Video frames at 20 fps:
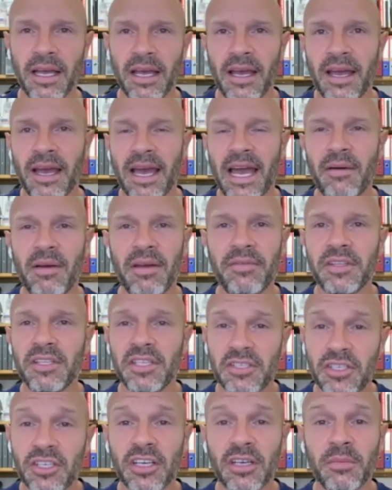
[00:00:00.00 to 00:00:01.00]
however
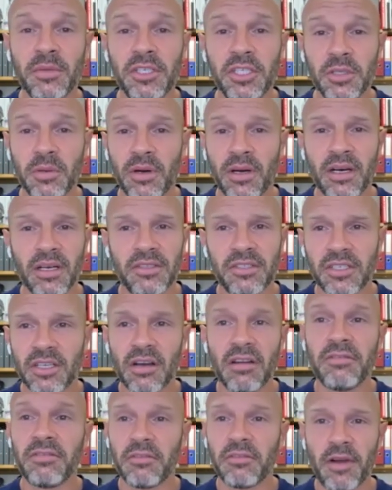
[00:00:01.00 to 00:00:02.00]
determined you are to
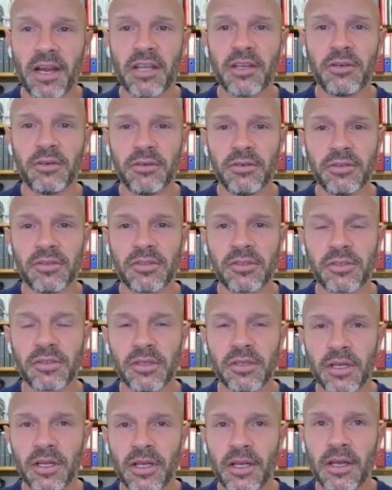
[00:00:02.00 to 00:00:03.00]
go for records.
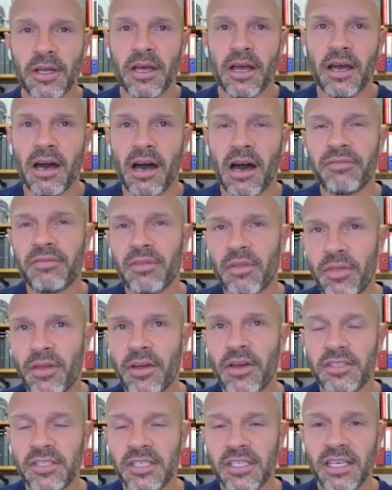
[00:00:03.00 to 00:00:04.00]
After
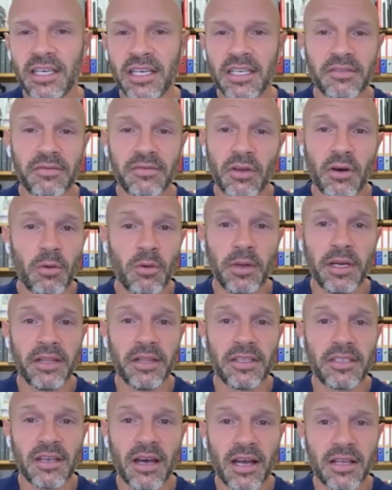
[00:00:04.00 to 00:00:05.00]
30 years of not winning the
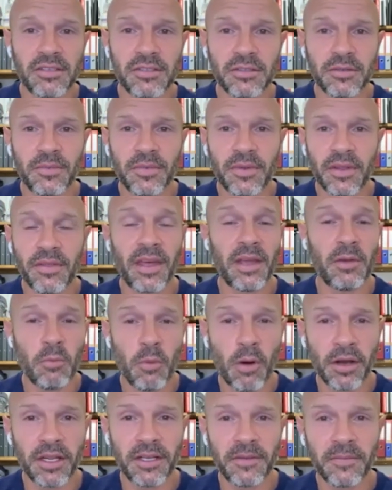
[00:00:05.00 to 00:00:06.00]
title, they
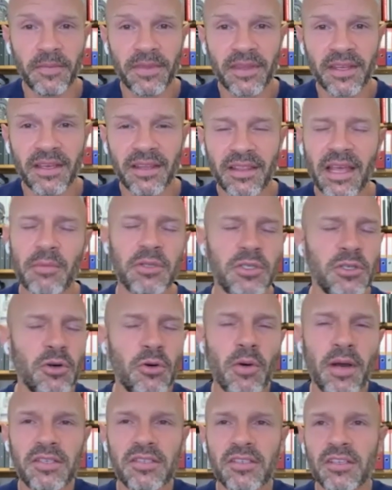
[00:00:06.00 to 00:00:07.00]
won it. There was
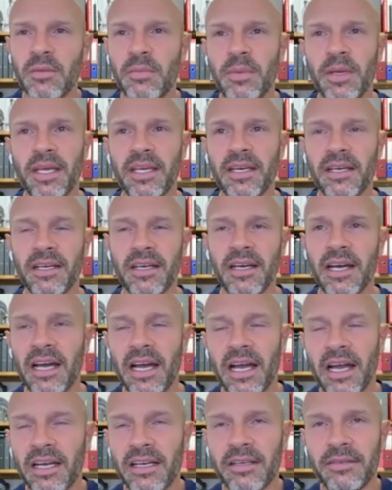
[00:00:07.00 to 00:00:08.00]
always going to be a
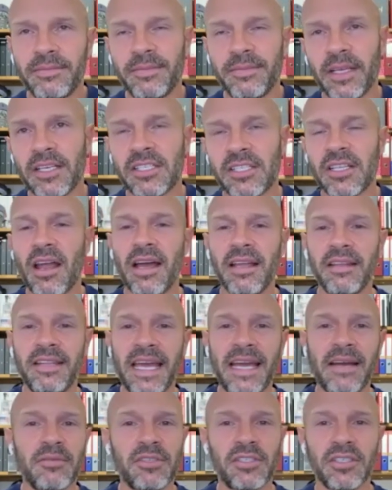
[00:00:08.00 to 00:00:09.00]
slight
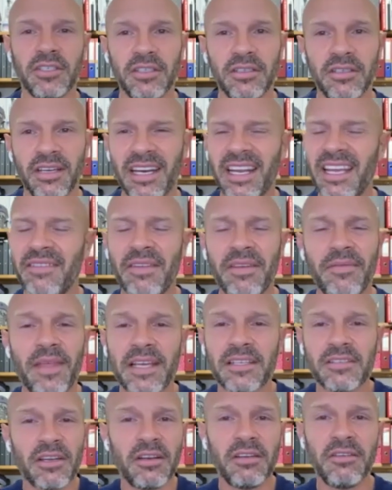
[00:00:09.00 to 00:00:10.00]
downturn. And even if
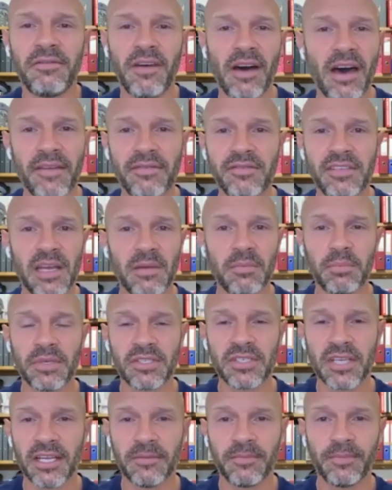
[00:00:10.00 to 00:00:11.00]
that's only
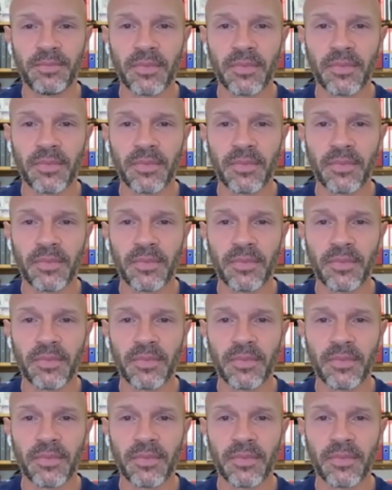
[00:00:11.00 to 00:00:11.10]
5-10%,